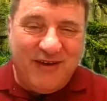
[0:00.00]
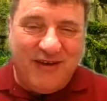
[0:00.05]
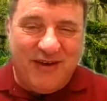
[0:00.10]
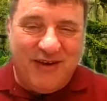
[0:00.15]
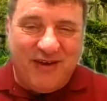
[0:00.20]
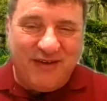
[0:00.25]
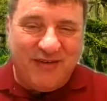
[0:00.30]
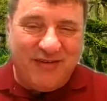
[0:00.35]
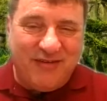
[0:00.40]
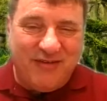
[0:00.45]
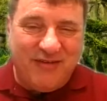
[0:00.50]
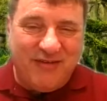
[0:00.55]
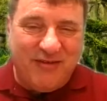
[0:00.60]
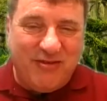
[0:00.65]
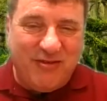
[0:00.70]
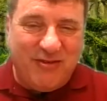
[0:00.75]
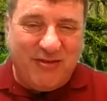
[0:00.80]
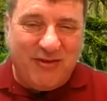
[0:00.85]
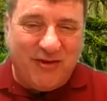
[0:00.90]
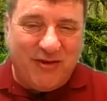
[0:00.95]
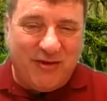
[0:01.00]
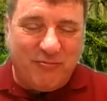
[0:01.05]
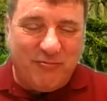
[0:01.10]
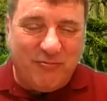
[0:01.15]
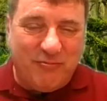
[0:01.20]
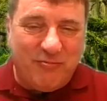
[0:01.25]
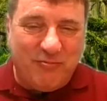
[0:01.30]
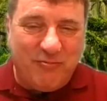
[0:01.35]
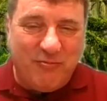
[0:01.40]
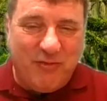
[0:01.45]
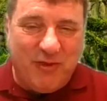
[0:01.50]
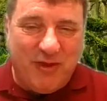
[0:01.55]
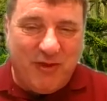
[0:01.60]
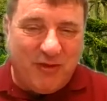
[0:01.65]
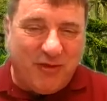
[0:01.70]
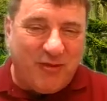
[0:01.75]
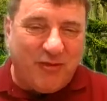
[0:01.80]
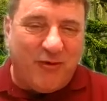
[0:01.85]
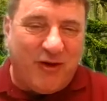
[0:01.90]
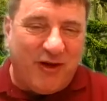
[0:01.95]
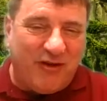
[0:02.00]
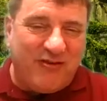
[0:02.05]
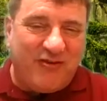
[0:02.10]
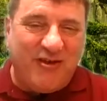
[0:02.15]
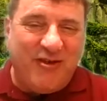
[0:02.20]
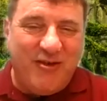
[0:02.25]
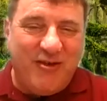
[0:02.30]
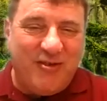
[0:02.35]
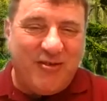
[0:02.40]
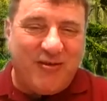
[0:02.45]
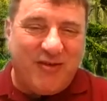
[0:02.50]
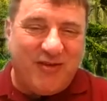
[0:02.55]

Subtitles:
uh, to get slushies